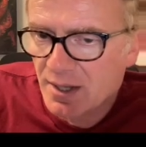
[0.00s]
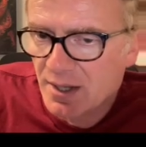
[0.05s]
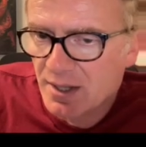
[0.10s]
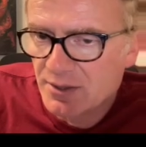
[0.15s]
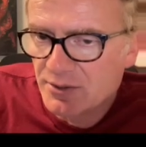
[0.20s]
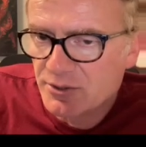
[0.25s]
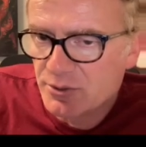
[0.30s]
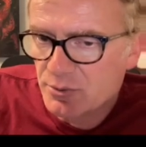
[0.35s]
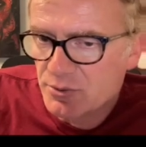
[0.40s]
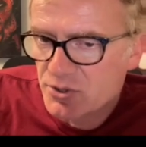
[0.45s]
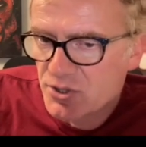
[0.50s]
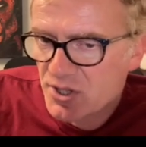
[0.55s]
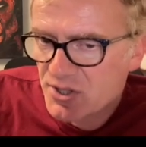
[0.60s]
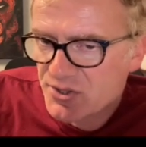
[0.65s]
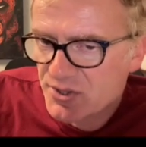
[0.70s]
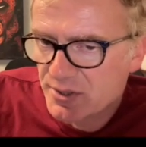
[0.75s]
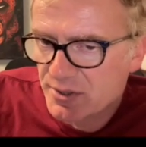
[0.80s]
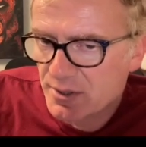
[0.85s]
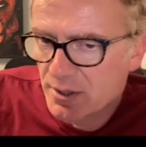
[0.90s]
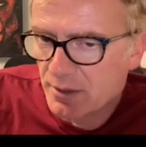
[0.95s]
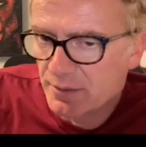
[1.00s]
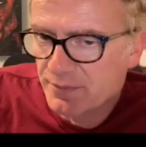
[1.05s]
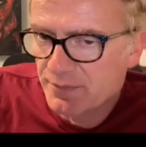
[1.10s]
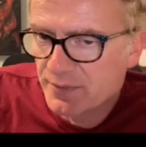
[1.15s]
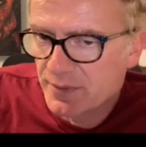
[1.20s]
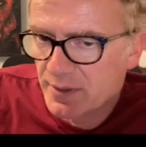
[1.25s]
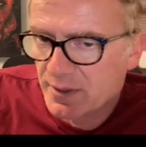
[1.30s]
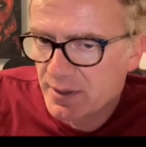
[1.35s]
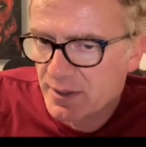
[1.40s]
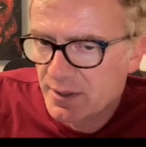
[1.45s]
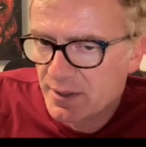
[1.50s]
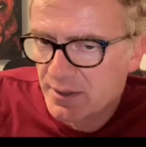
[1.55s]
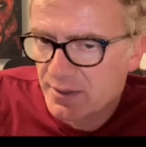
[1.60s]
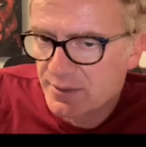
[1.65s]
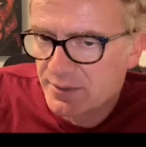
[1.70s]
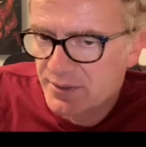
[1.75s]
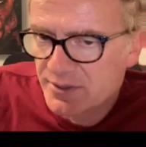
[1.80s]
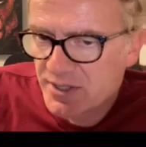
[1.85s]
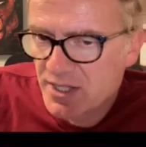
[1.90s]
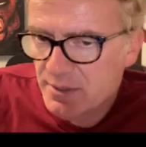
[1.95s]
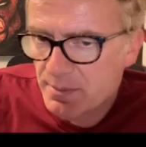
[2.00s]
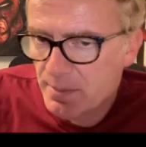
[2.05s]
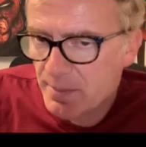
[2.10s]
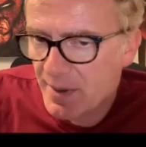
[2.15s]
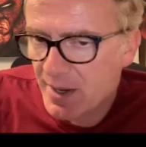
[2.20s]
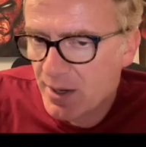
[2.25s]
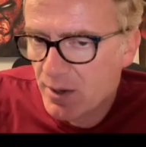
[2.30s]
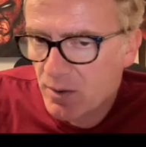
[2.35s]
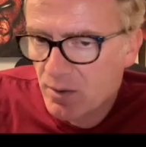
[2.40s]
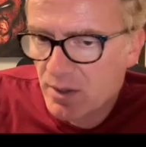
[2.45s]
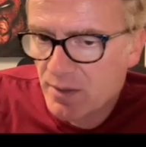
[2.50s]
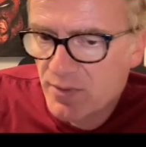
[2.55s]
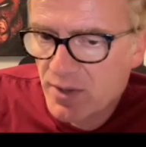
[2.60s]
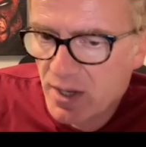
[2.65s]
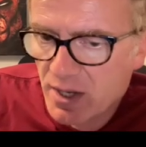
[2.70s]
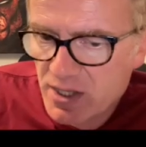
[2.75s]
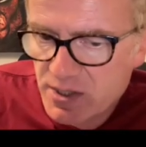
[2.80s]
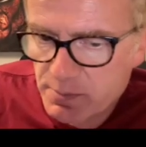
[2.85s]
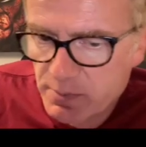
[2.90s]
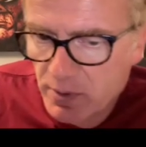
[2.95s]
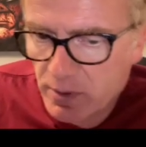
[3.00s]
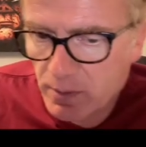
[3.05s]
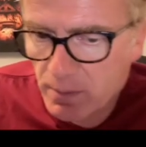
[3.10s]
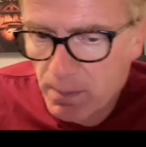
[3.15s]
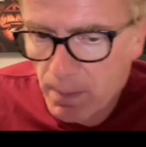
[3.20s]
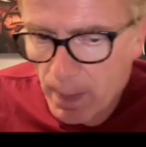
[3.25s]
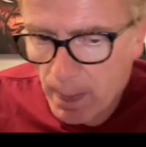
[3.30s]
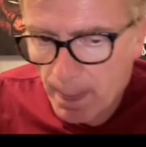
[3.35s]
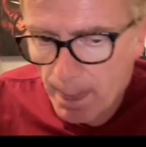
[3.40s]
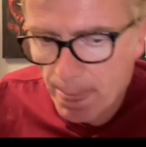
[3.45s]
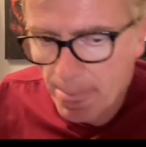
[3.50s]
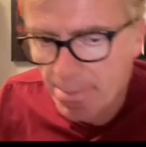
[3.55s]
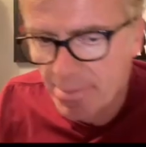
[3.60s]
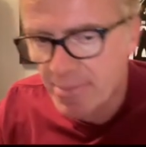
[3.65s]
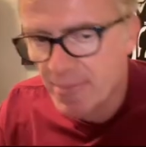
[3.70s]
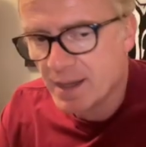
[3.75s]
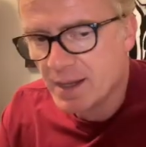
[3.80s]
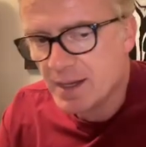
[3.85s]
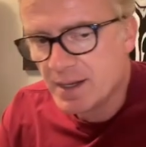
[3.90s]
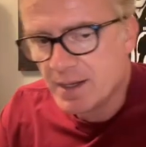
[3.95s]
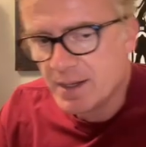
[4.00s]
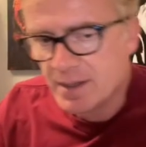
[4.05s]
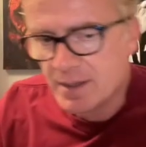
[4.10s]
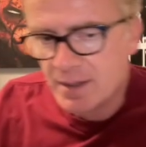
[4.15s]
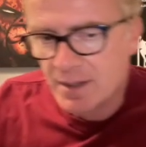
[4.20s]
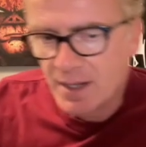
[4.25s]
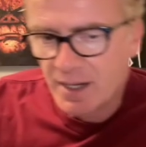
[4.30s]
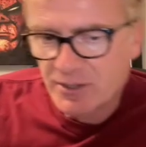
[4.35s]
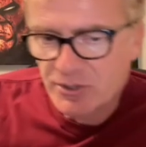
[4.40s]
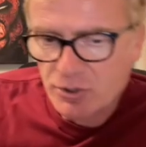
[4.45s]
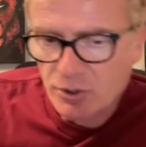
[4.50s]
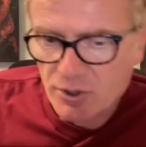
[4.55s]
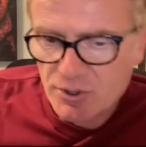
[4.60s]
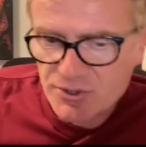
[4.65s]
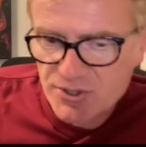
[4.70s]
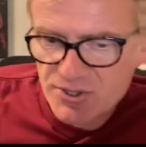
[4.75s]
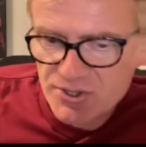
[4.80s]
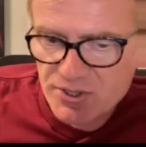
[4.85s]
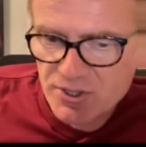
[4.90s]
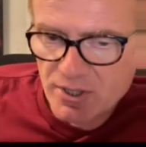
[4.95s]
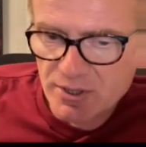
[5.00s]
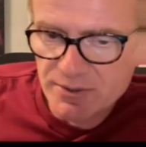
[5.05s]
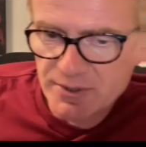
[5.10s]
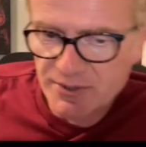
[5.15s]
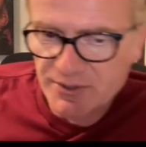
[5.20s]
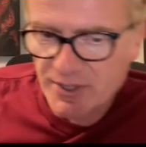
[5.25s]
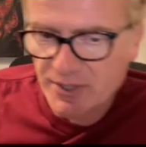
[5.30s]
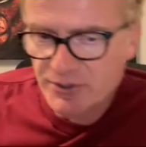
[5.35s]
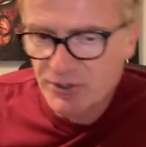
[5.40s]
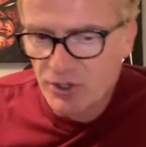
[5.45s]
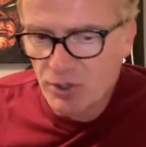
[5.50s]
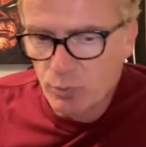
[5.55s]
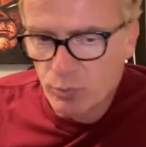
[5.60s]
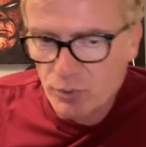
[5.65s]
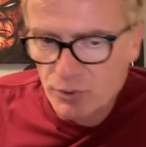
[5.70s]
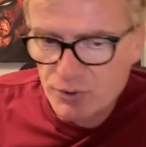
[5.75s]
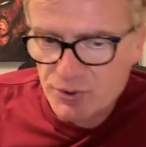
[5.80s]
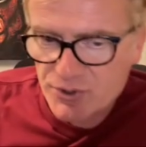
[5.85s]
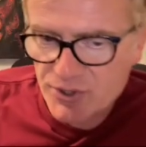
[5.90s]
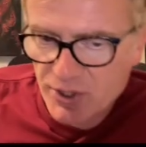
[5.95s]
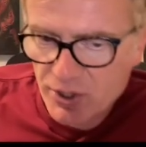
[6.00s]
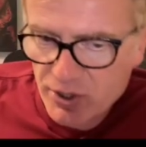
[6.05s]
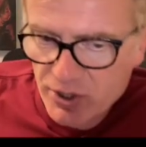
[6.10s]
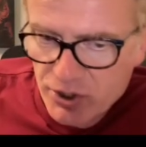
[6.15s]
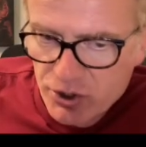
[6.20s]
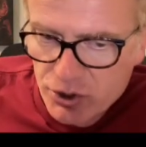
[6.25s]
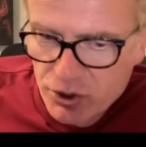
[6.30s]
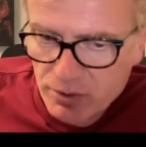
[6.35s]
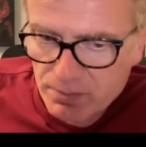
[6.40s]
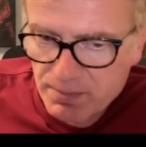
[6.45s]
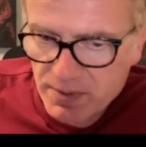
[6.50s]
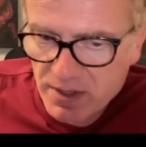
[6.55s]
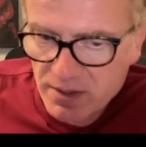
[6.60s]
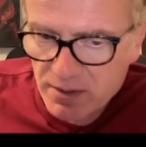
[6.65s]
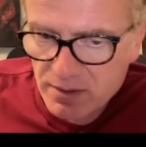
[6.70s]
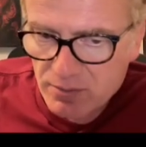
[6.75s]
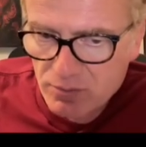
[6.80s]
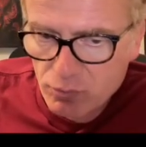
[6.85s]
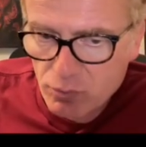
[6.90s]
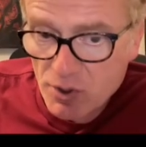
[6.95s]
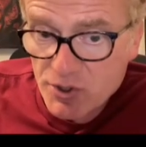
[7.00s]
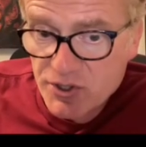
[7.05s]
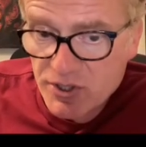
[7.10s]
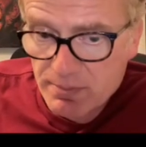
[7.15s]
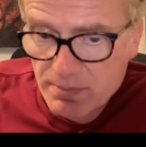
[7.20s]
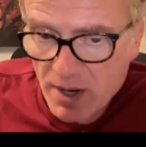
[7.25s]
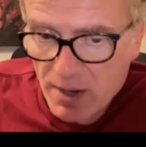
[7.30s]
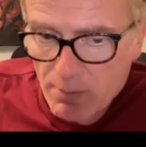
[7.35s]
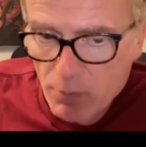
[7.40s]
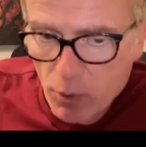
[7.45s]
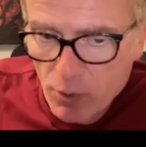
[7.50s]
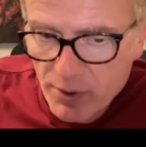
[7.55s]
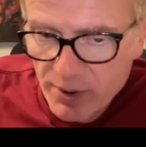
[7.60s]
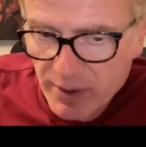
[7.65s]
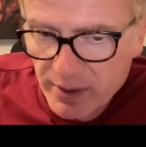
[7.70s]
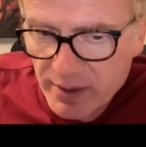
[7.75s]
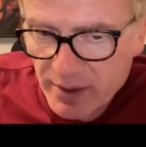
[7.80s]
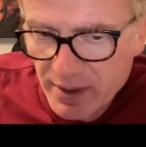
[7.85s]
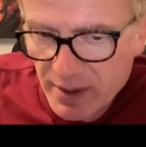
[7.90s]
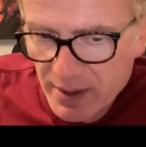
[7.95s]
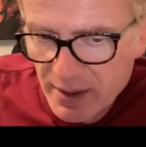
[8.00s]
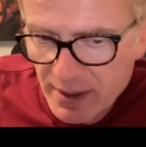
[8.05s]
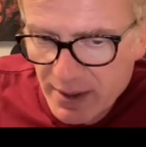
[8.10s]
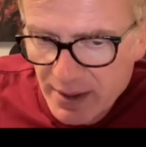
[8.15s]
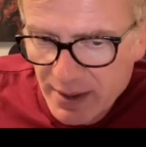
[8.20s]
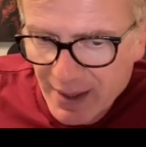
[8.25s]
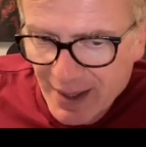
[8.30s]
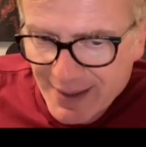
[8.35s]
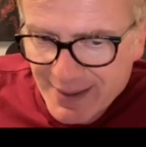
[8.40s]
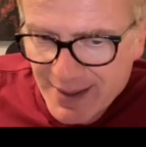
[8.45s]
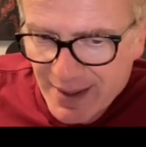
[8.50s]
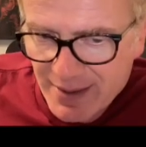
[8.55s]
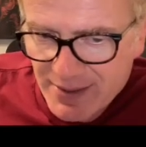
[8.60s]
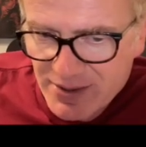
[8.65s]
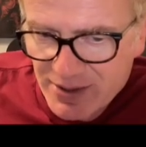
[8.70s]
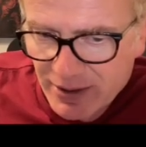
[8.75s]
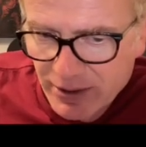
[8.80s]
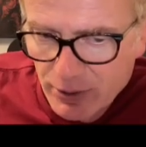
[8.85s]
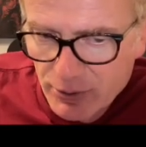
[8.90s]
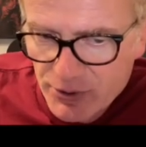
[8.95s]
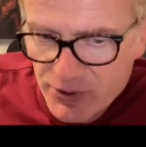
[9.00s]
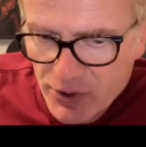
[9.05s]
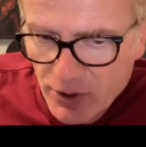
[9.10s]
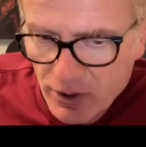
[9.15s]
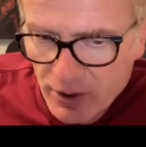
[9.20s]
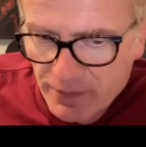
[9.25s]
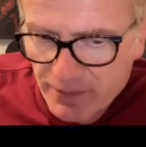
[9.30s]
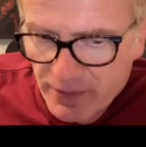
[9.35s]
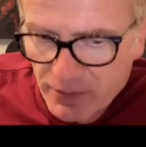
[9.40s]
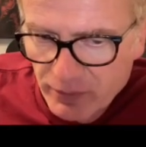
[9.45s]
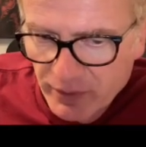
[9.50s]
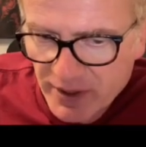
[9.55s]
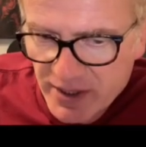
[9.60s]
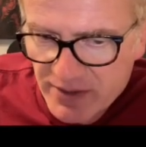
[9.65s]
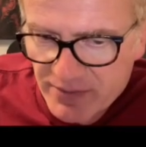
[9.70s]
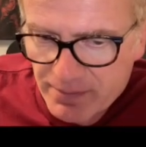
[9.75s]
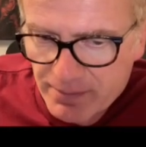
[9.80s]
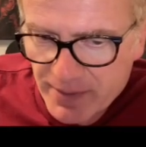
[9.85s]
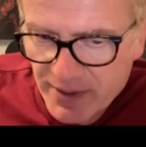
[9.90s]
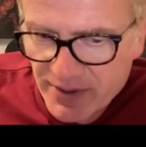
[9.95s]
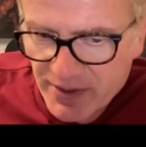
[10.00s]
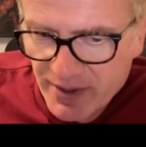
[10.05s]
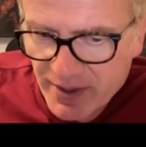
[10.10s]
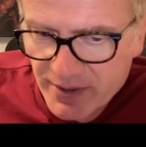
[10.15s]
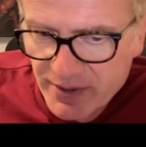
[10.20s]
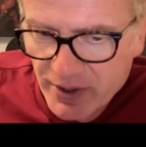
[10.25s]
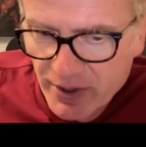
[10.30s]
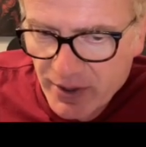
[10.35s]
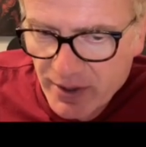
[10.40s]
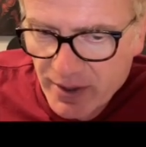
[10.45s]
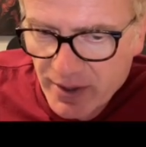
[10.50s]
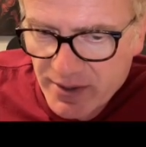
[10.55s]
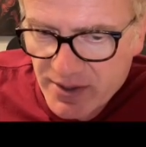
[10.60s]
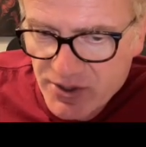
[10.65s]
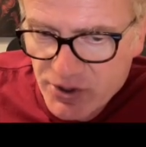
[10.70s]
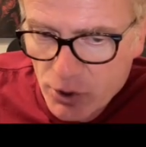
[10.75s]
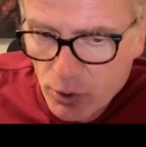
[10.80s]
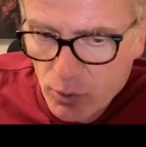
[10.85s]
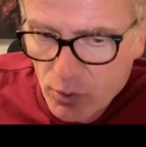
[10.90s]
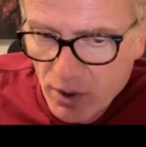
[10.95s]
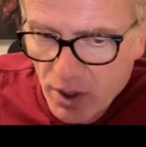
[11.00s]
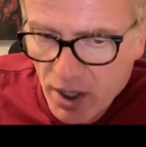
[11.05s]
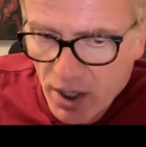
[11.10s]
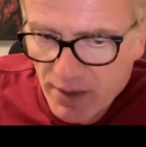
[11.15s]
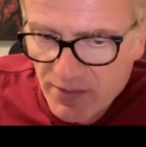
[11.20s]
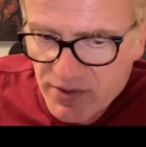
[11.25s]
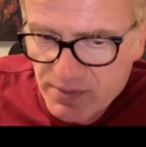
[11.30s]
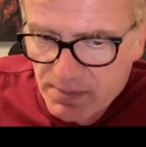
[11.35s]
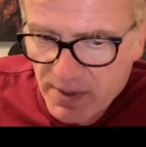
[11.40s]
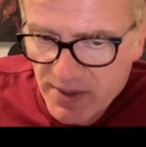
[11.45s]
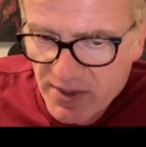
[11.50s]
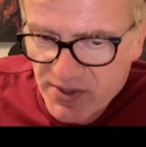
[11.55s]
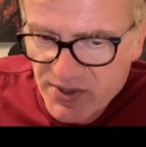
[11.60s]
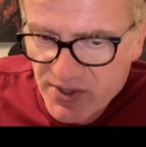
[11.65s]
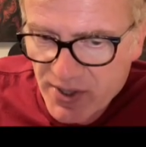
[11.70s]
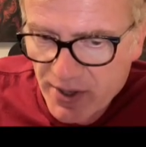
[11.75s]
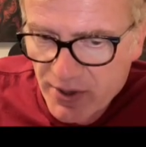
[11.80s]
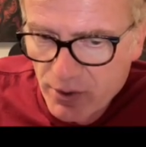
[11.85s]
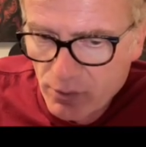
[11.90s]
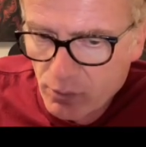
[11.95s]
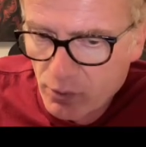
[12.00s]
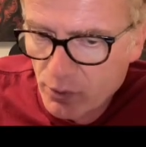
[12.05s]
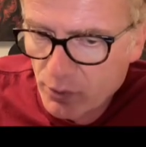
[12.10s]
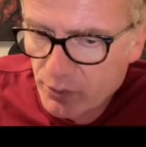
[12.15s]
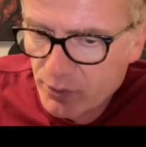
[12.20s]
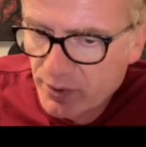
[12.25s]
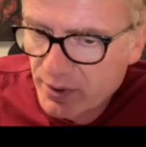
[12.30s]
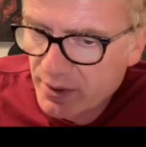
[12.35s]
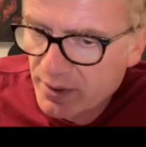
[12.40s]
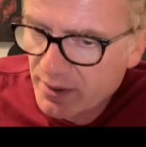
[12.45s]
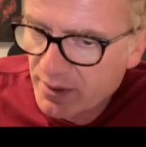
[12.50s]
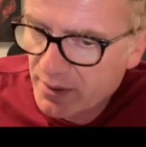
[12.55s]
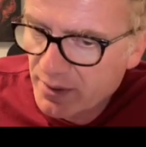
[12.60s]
I do just enough to keep him out of the hospital. I toss his gun into the woods. It should be rusty by morning. I take his clothes off and leave him in his own cuffs by the side of the road.